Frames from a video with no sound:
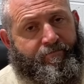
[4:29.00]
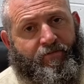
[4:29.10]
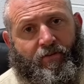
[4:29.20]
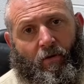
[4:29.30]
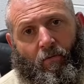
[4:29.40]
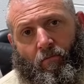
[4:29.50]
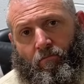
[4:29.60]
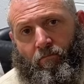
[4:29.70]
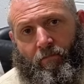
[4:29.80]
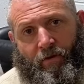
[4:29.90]
So,
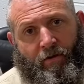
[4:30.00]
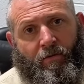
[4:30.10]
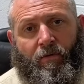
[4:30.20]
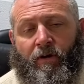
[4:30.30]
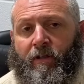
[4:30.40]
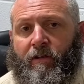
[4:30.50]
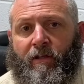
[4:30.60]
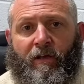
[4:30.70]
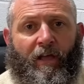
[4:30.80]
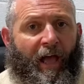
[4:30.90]
you know what?
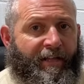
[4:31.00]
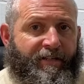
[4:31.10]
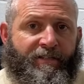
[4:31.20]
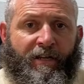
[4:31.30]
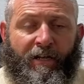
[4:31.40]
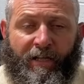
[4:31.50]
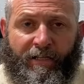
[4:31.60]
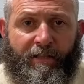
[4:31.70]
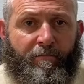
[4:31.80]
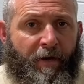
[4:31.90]
I just
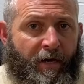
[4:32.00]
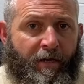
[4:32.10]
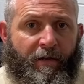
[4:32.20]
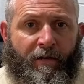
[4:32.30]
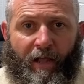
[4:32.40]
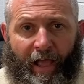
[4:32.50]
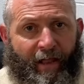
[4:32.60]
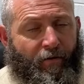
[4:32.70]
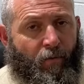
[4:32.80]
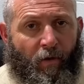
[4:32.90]
clicked the button
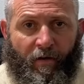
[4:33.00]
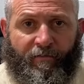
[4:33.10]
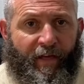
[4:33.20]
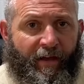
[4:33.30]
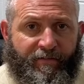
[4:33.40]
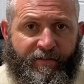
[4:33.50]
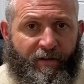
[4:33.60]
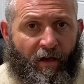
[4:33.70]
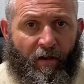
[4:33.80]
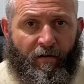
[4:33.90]
at
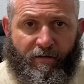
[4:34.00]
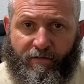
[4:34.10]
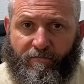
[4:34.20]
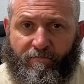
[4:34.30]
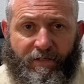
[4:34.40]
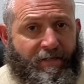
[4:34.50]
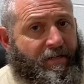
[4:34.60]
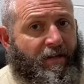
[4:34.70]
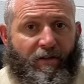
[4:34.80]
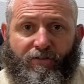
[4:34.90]
$12,000.
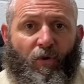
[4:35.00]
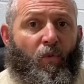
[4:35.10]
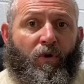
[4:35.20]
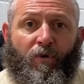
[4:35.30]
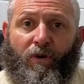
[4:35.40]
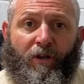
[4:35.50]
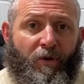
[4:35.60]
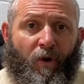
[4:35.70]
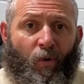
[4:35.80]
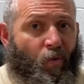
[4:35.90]
So we're going to
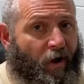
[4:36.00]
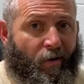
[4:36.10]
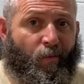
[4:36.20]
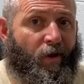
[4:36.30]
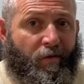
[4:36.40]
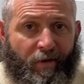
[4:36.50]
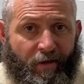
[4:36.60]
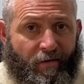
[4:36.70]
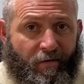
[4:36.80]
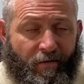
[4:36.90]
do a quick
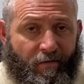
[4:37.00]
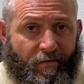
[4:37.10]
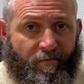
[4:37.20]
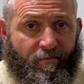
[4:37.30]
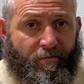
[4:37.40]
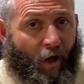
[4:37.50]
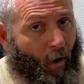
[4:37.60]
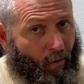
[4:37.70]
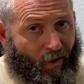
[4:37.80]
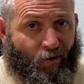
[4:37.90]
rebuild
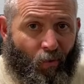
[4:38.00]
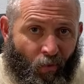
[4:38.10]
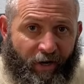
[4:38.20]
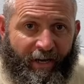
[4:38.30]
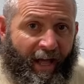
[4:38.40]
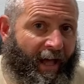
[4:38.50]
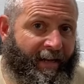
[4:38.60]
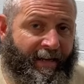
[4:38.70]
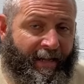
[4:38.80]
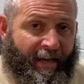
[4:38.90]
on the
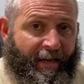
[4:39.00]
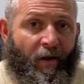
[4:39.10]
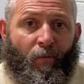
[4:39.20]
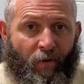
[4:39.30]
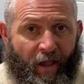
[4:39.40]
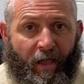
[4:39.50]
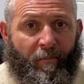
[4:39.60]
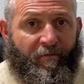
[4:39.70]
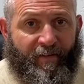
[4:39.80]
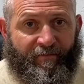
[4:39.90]
2019 Ram
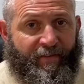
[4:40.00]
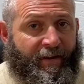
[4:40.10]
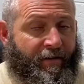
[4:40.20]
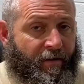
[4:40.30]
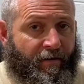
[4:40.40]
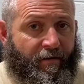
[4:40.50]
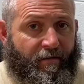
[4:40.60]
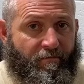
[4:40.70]
1500.